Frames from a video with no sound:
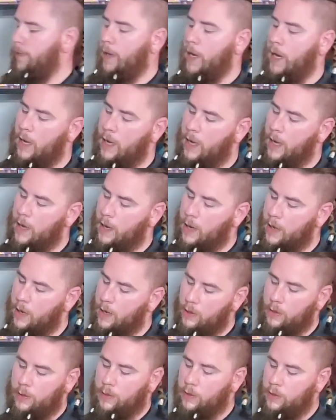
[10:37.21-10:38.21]
got
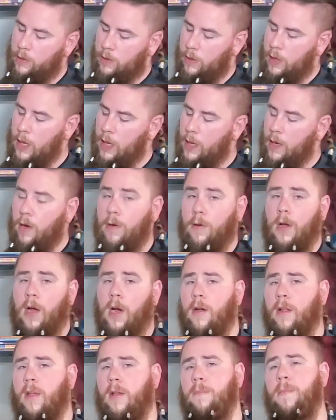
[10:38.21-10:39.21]
ENO
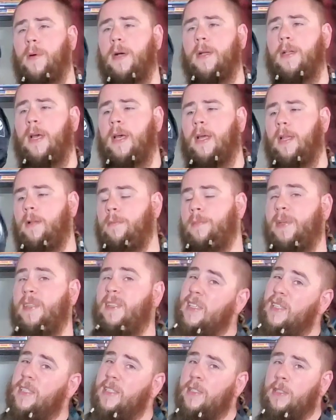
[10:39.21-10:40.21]
Guardian bug net,
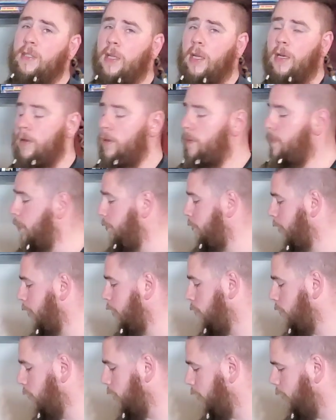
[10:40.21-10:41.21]
because I don't know about where
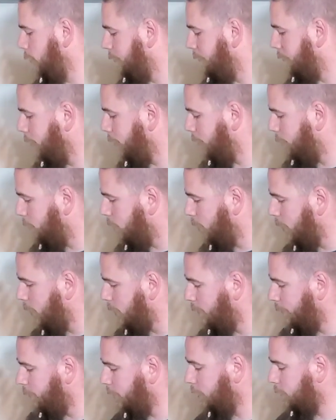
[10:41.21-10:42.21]
you live, but where I
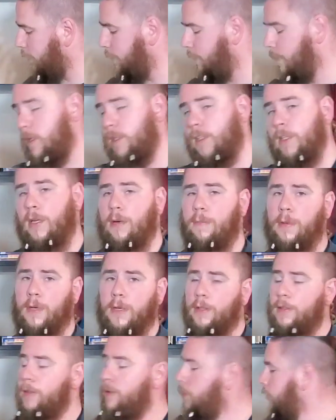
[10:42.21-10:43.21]
live there's a fuck ton of
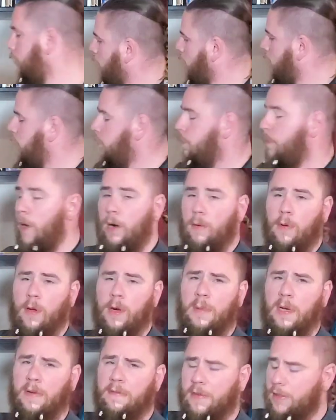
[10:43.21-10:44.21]
bugs. Part 1 of
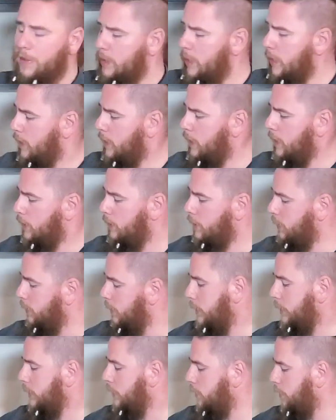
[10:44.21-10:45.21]
my first aid kit, because
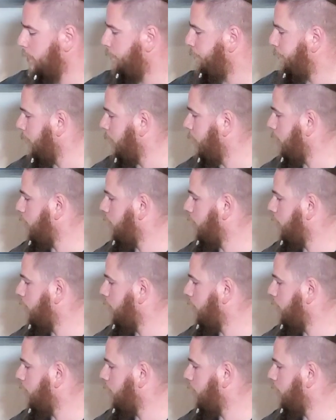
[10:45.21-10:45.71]
it's in 2 pieces.